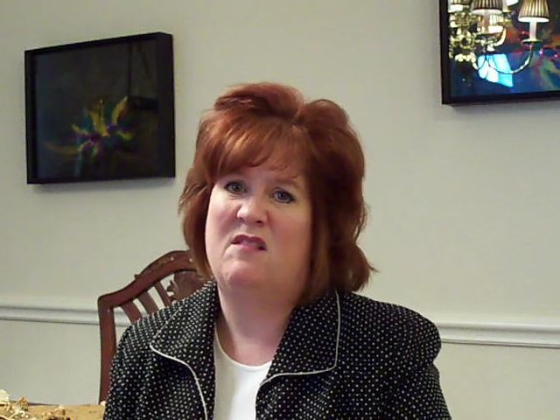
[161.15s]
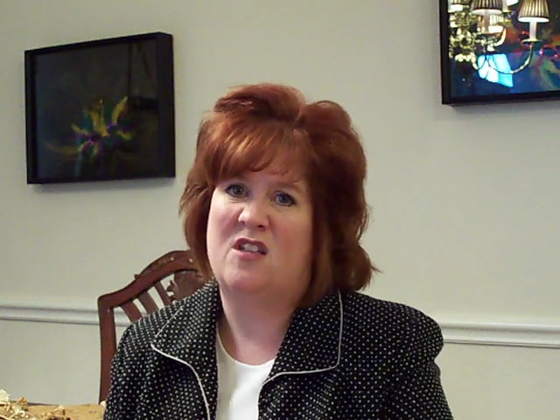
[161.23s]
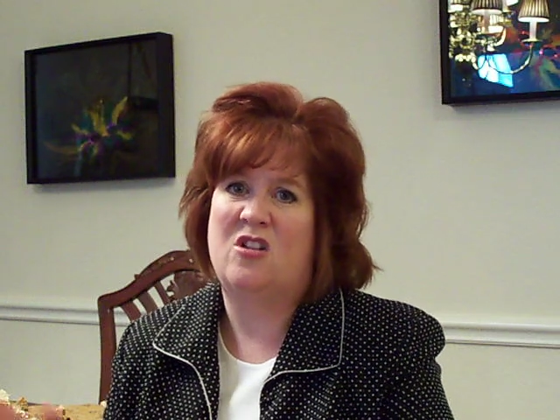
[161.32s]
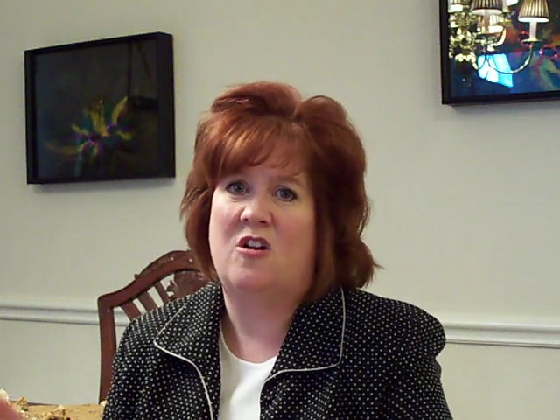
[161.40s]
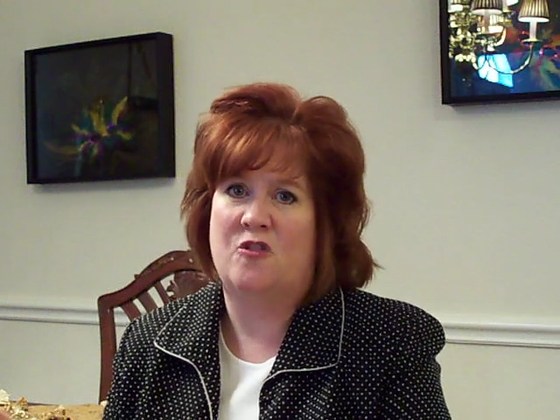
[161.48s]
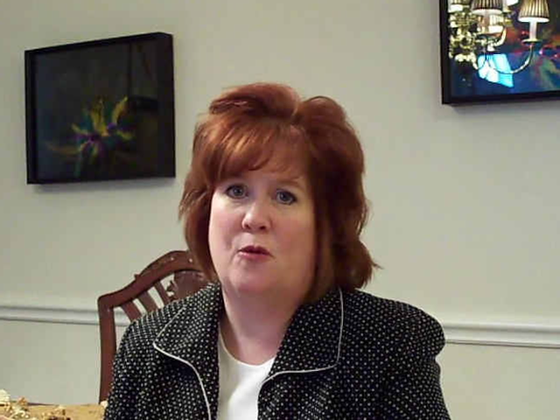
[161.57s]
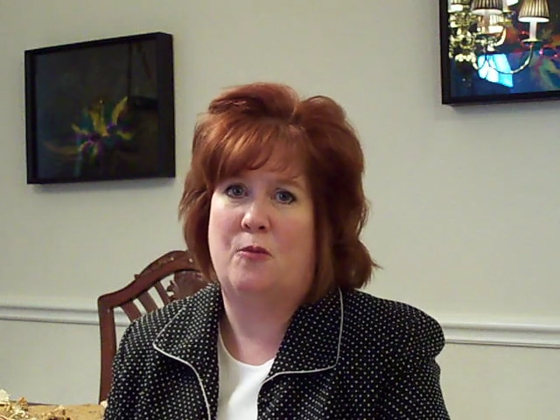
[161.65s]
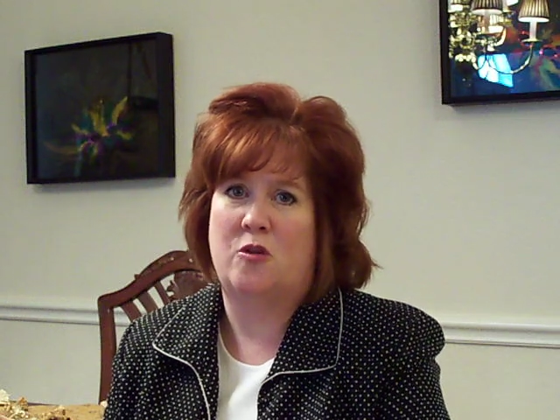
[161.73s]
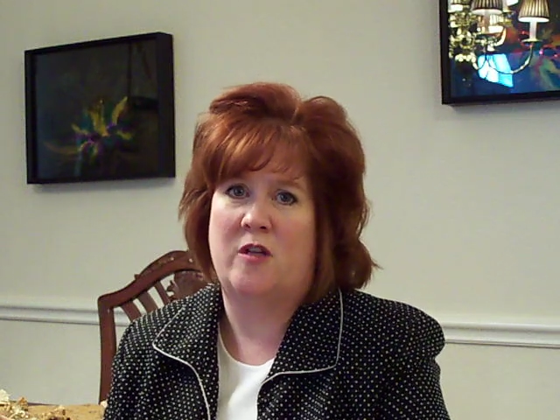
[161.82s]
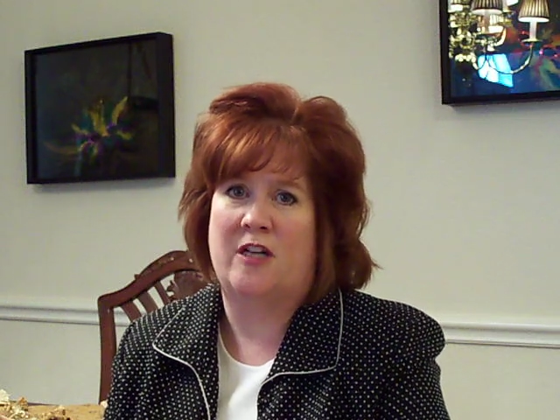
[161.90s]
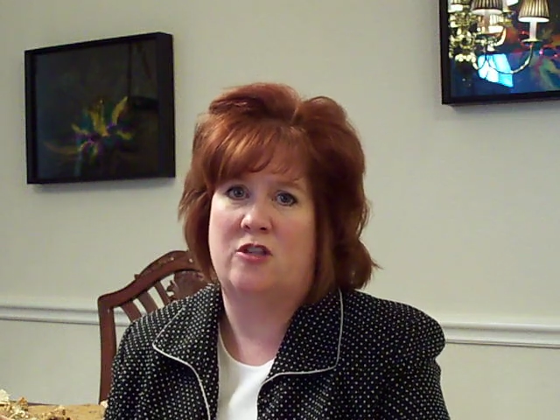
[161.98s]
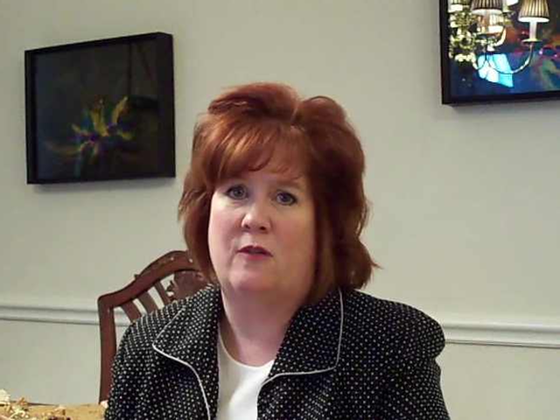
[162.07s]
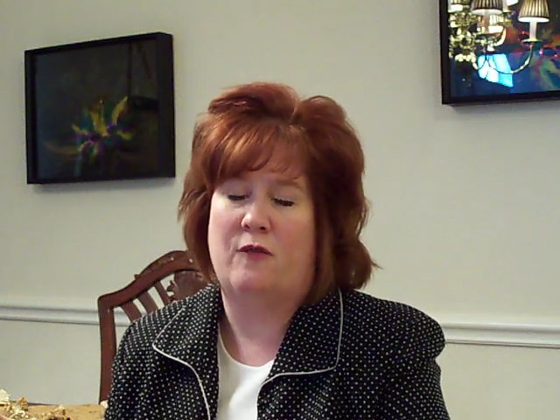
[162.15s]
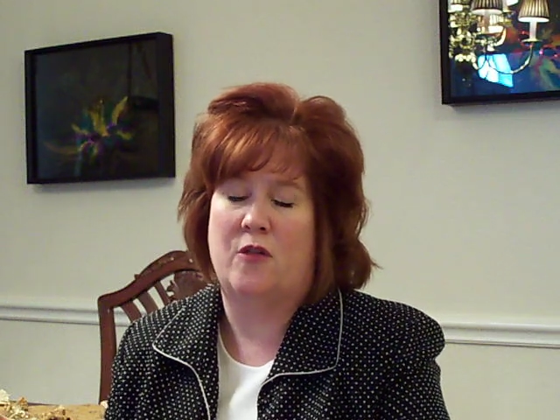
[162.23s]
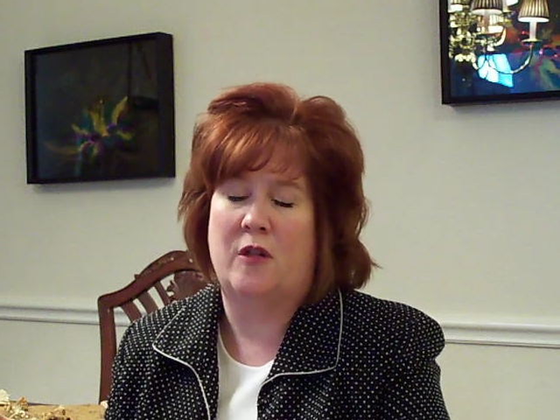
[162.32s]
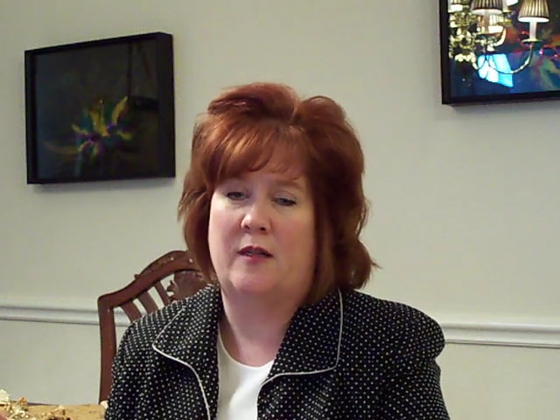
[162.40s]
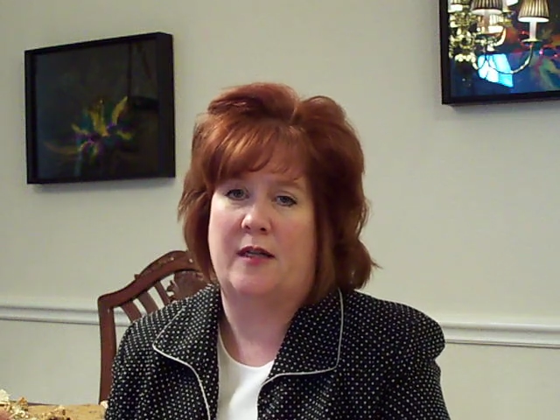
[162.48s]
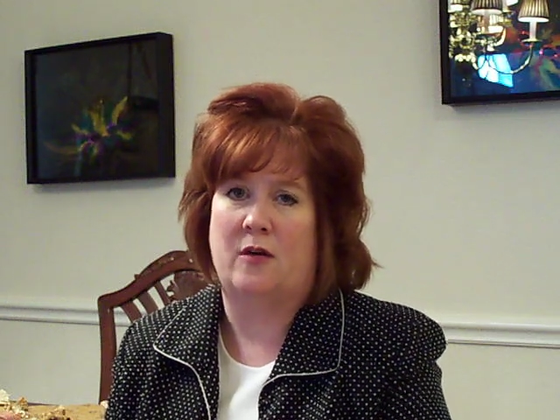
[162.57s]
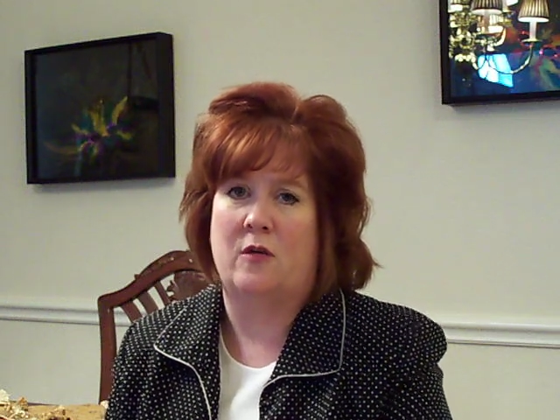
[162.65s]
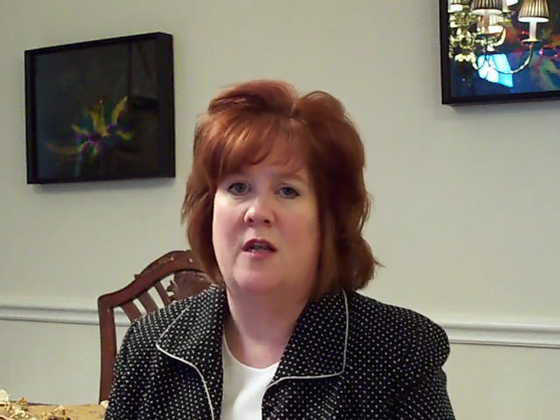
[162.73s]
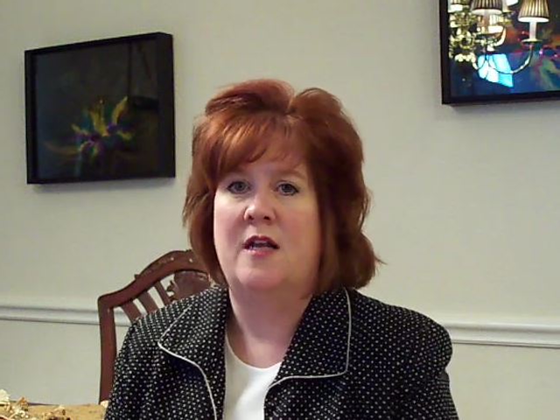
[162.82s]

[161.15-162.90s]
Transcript: it's also protection for the lender.